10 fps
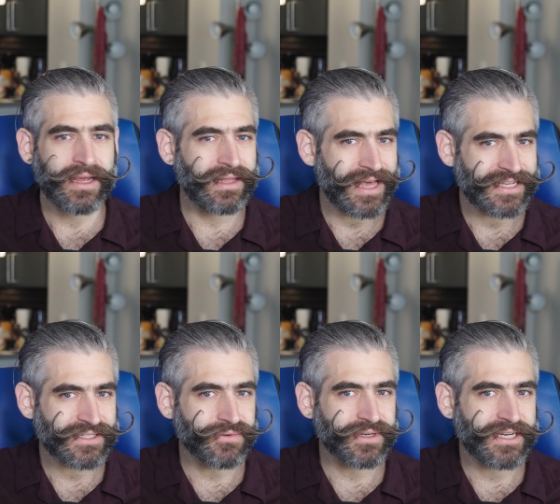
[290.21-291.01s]
In
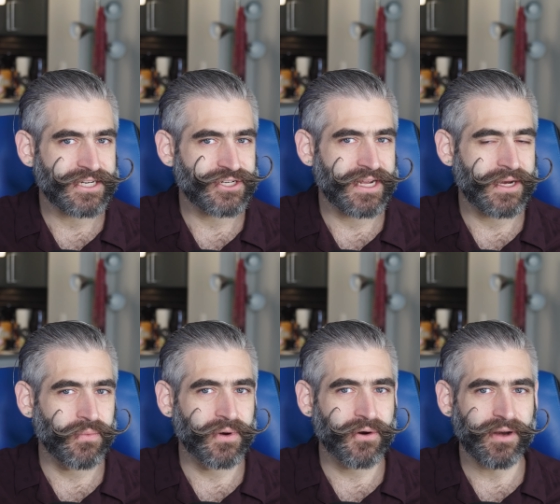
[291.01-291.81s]
classical conditioning,
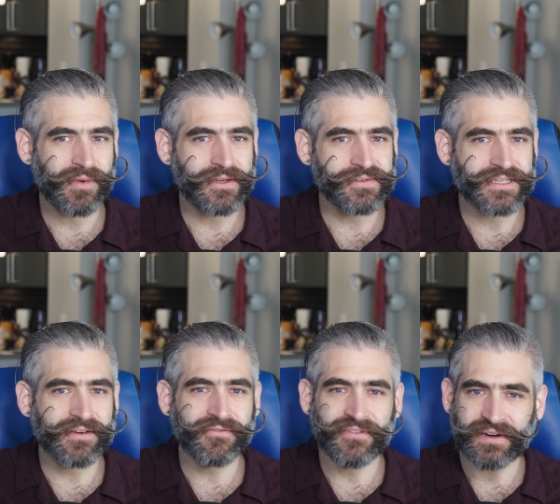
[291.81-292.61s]
we're going to be
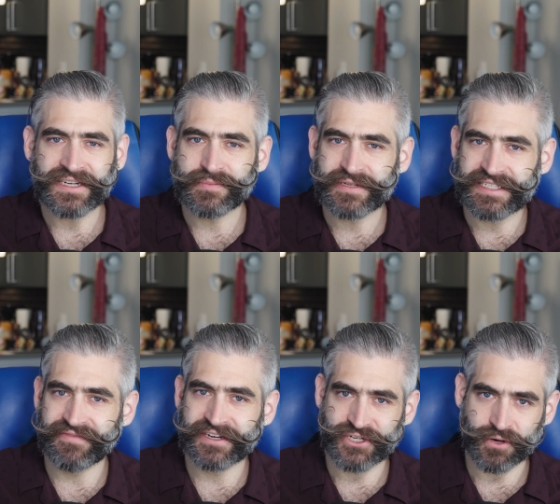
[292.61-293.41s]
using very
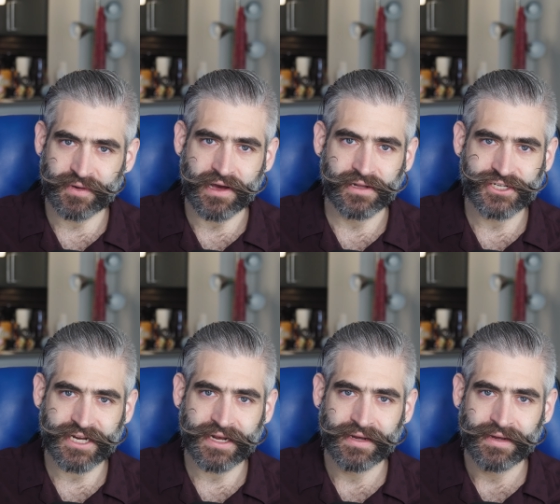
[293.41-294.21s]
specific
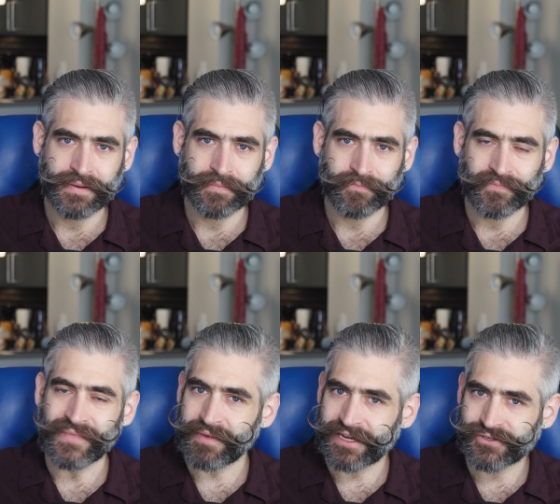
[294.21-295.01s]
terminology.
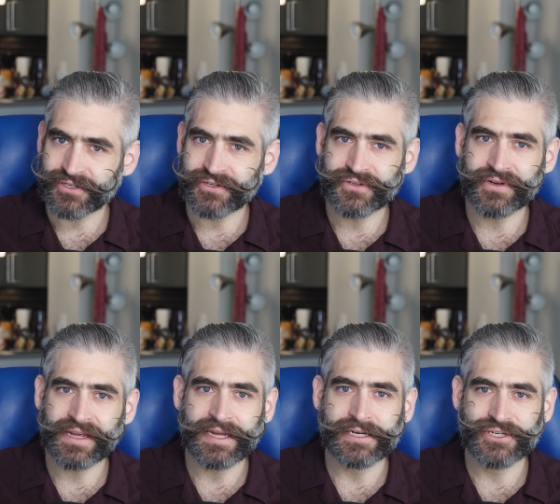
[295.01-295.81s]
Let me introduce you
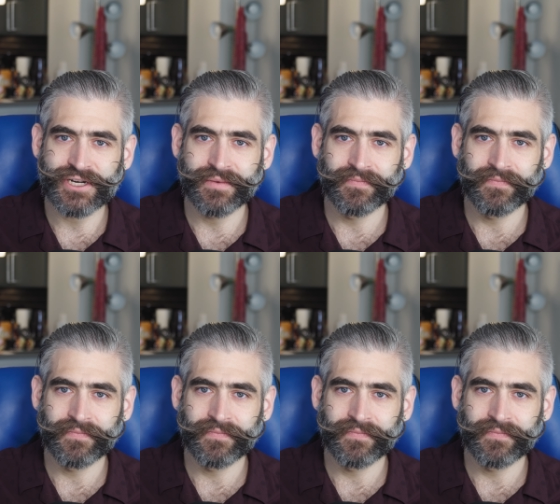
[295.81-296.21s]
to each.